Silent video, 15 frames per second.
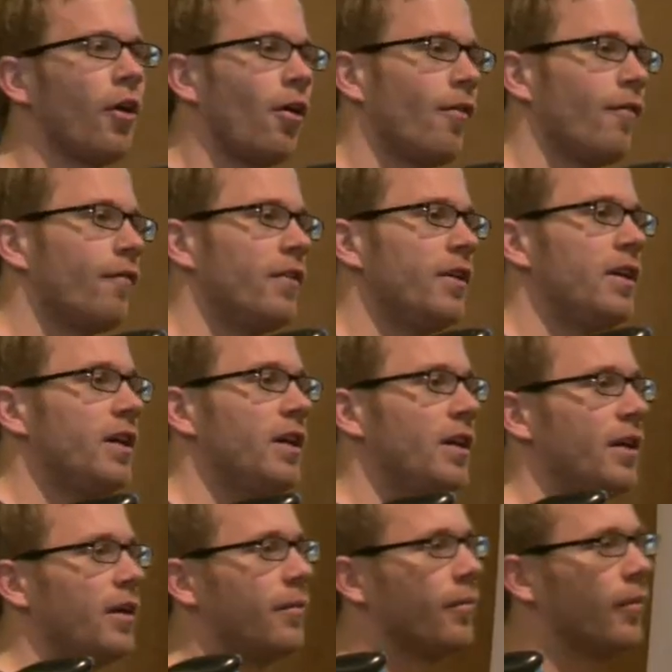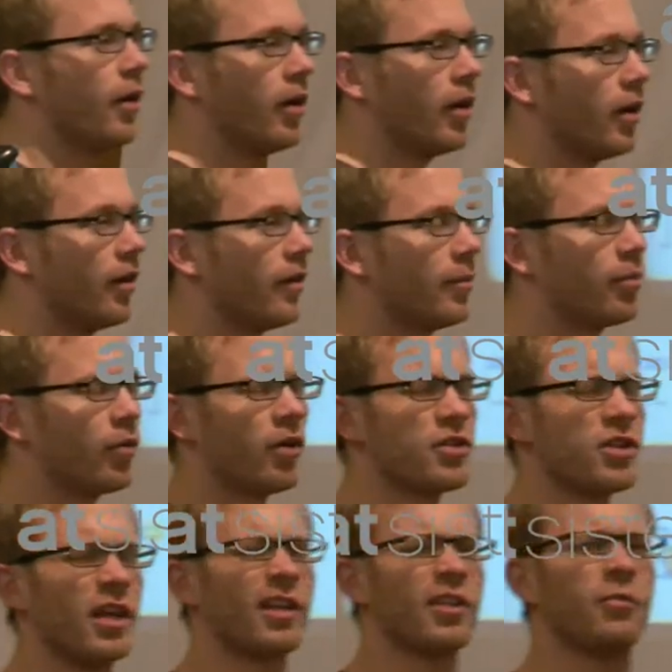of the
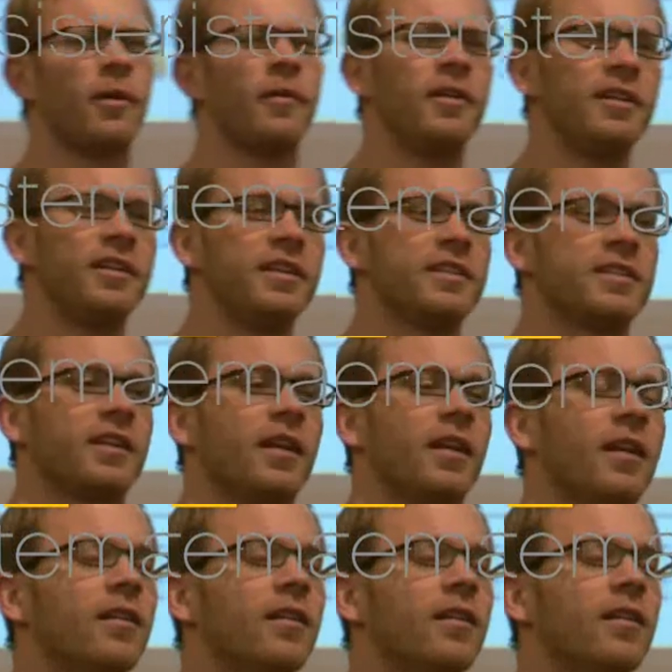project Query DSL?